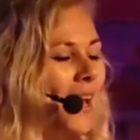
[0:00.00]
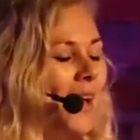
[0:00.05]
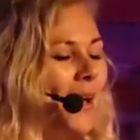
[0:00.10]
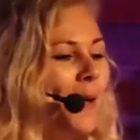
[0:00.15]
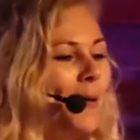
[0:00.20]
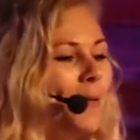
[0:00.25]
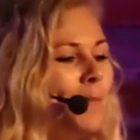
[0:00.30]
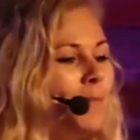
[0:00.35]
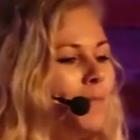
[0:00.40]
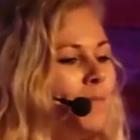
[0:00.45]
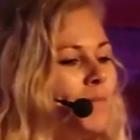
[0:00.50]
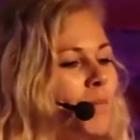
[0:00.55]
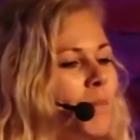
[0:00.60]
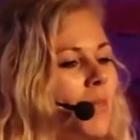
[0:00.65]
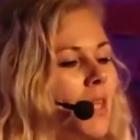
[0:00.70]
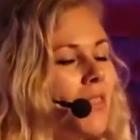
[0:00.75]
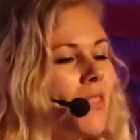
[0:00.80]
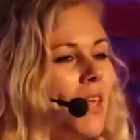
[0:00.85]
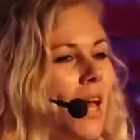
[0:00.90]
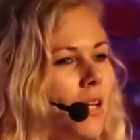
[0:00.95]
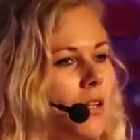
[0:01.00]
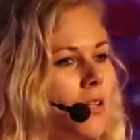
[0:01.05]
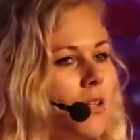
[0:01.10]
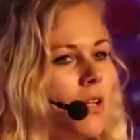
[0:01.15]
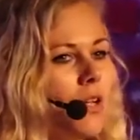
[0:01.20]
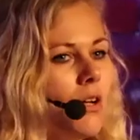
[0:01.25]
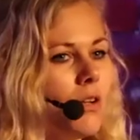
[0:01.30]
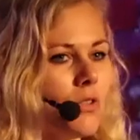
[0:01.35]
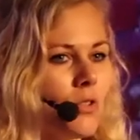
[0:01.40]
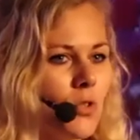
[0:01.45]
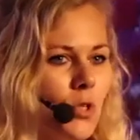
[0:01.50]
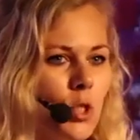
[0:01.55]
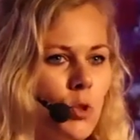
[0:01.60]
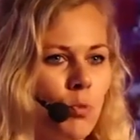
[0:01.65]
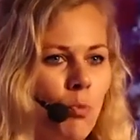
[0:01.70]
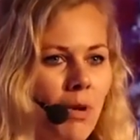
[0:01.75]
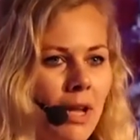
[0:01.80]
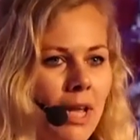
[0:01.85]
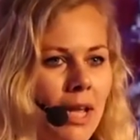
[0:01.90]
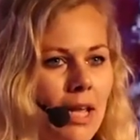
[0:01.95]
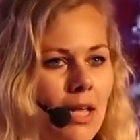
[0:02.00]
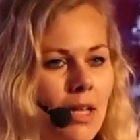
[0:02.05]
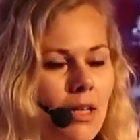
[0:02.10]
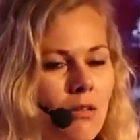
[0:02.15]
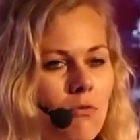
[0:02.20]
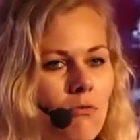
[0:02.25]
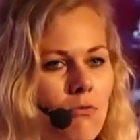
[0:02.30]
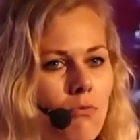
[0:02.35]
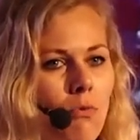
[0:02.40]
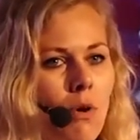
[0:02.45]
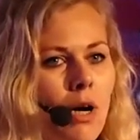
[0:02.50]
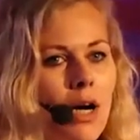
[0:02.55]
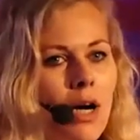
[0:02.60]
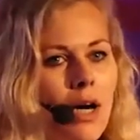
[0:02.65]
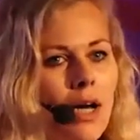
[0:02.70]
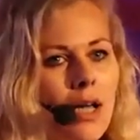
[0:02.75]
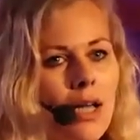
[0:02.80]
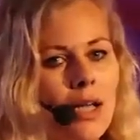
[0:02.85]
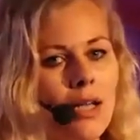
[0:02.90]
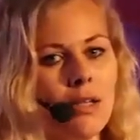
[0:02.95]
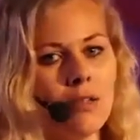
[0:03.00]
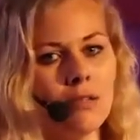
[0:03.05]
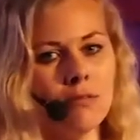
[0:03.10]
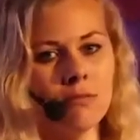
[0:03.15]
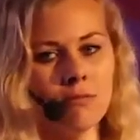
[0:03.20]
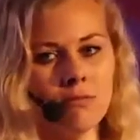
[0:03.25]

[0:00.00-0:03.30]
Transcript: um, that could also explain why